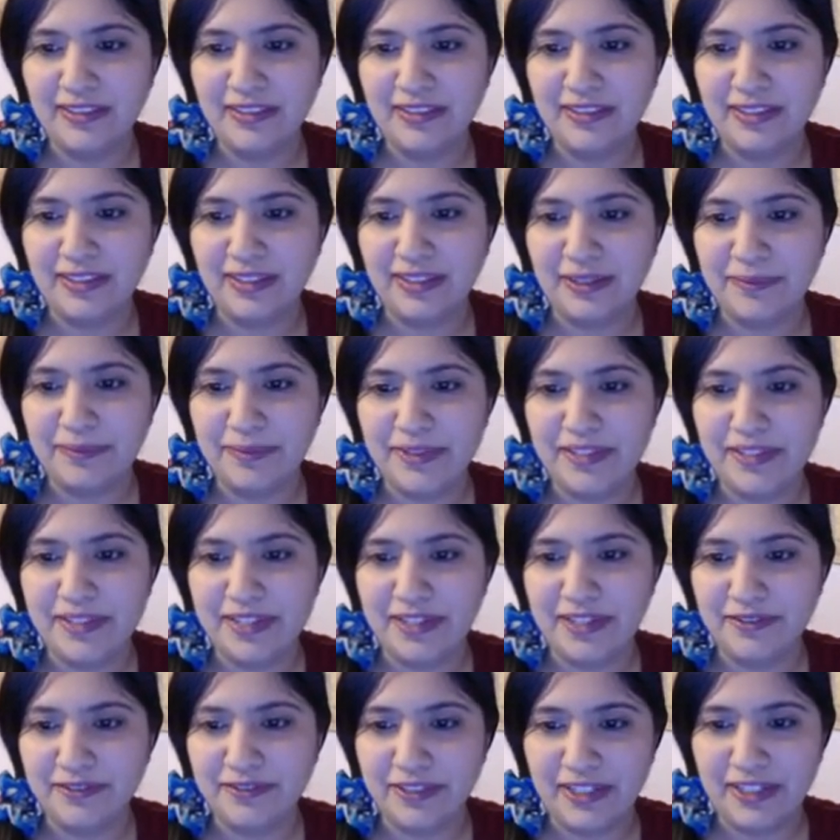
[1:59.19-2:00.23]

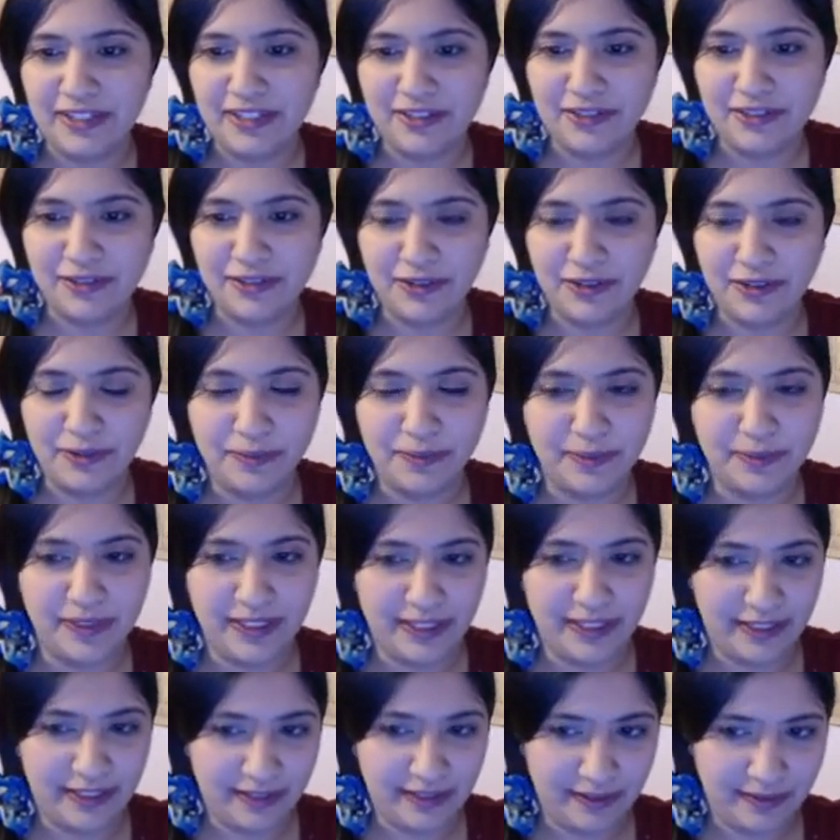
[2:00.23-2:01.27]
compensate for that scope
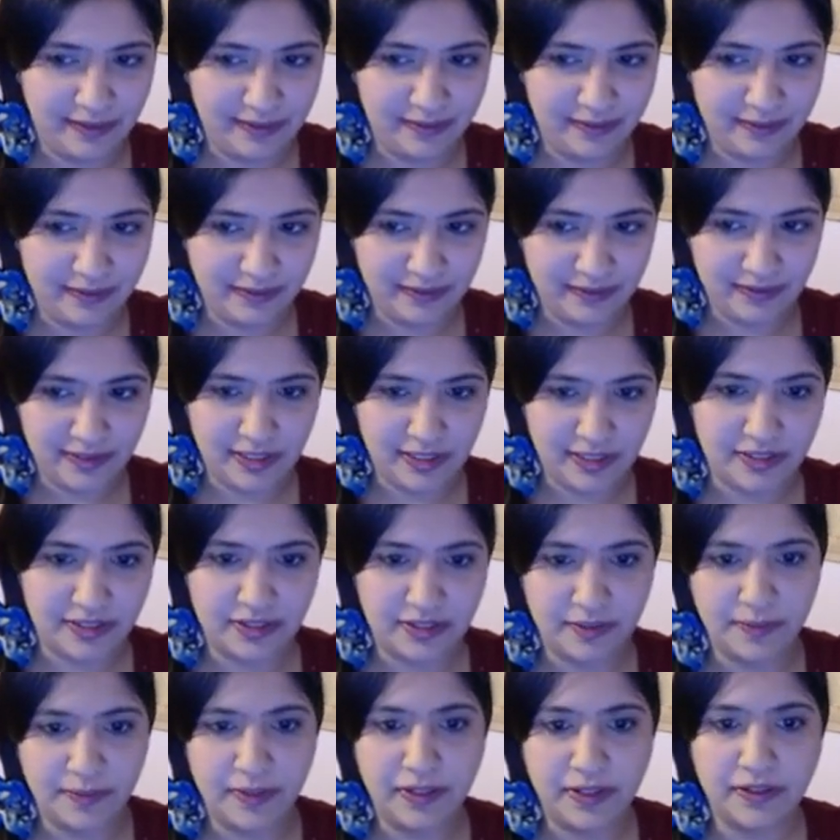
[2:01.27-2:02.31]
there. That's
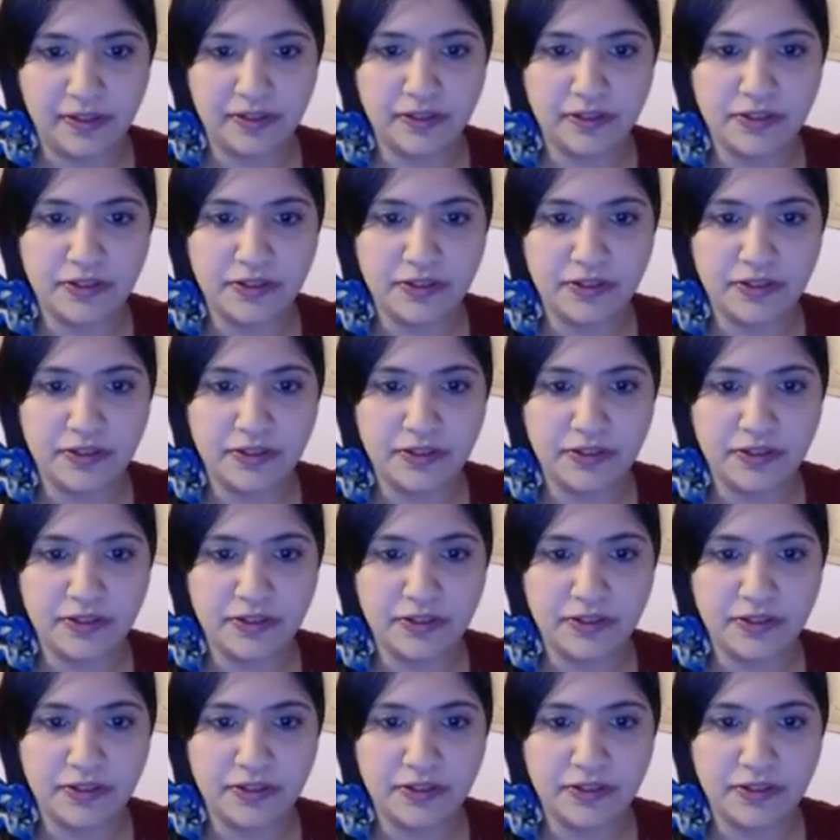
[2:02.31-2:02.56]
gonna be on her